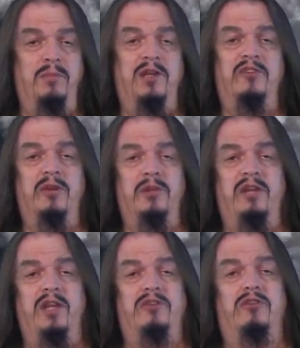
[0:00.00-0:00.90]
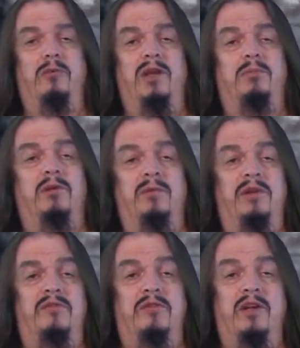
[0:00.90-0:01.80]
because they retain so many
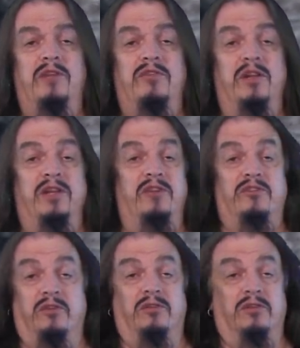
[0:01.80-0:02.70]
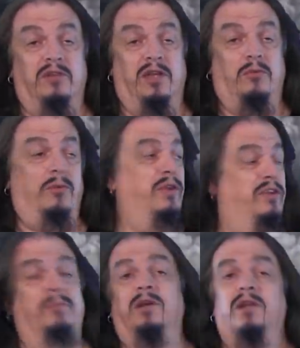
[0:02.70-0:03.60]
primitive traits that they still look like what we
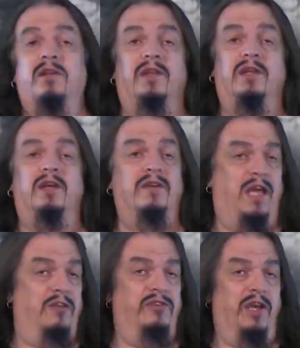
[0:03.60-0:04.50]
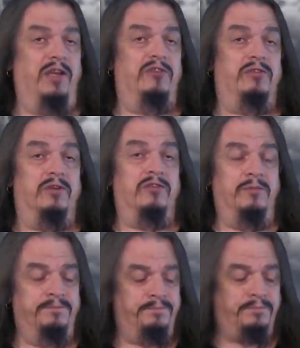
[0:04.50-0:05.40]
typically think of as dinosaurs.
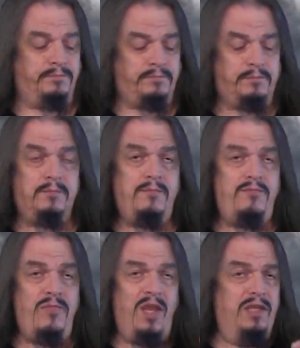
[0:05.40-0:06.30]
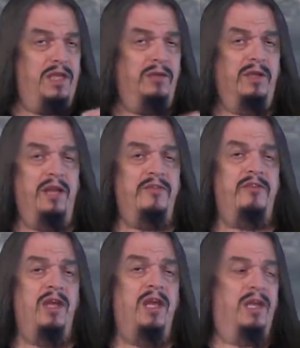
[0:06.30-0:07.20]

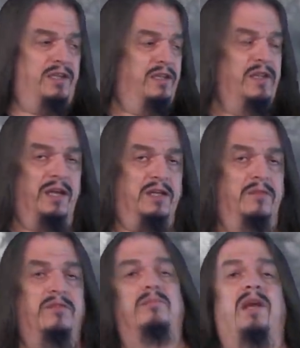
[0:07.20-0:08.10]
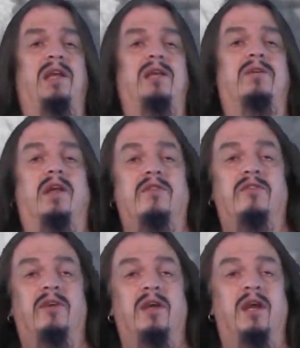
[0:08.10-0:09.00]
Neonates did not come from
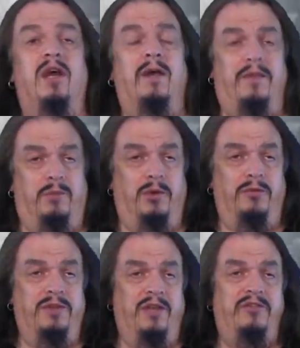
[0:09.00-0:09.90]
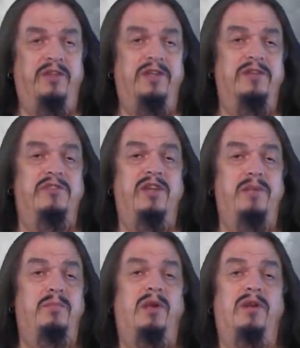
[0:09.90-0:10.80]
Palaeognates. They're both nested in the
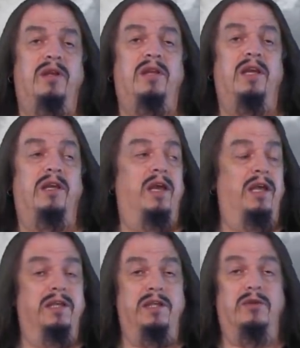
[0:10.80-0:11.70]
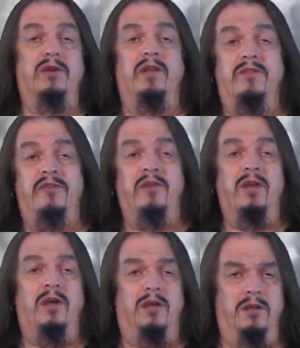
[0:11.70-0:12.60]
same parent clade, Neornithes,
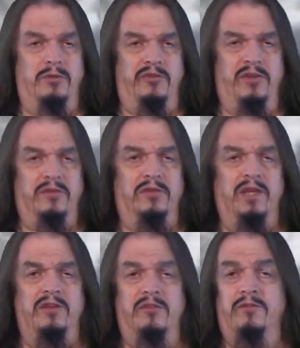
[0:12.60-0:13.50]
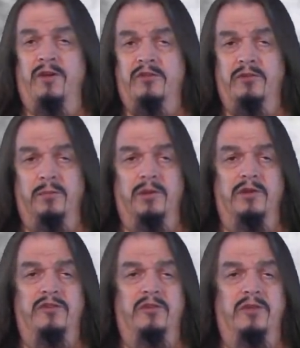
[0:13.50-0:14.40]
along with several clades of fossil
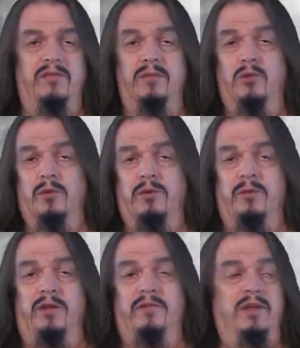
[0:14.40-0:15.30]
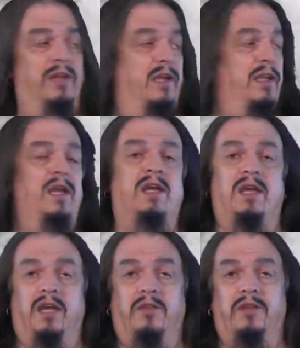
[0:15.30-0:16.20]
birds that are even more primitive, like
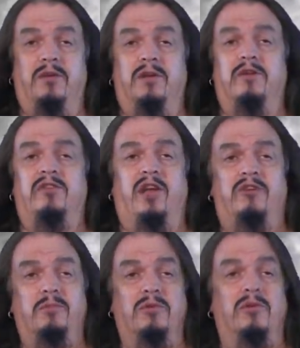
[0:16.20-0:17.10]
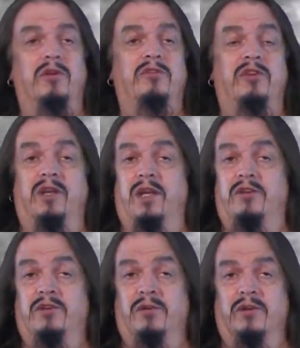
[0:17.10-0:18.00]
Ichthyornis, Hesperornis,
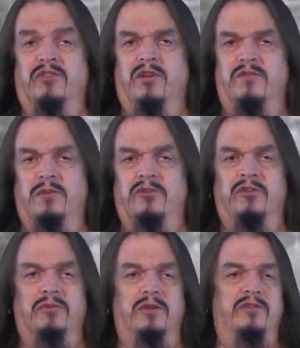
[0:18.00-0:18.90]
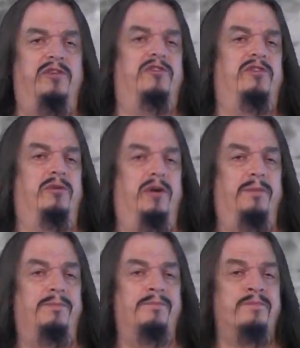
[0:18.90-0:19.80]
Enantiornis, Confuciusornis, and so
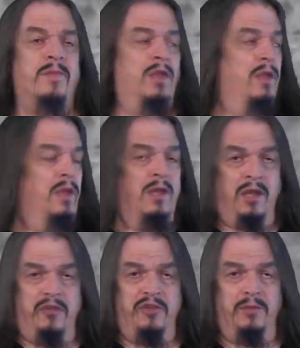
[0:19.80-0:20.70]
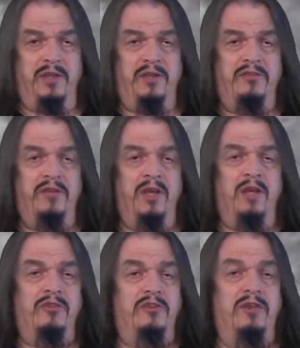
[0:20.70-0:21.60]
on. Now, some of these
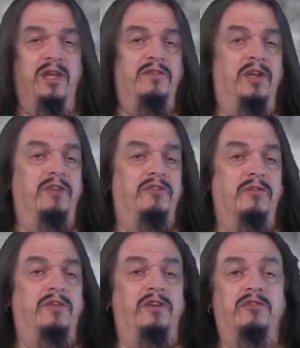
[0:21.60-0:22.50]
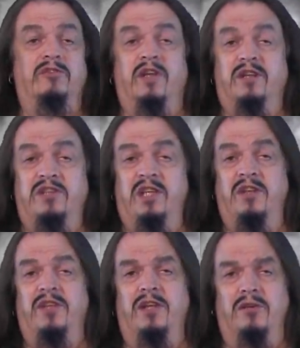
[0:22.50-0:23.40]
still have dinosaur features like
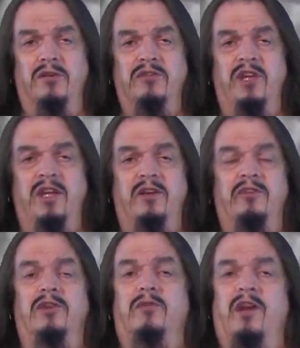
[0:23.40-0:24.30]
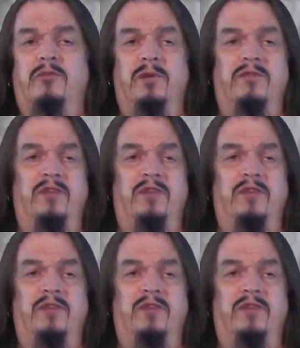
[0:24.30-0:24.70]
teeth and long tails and grasping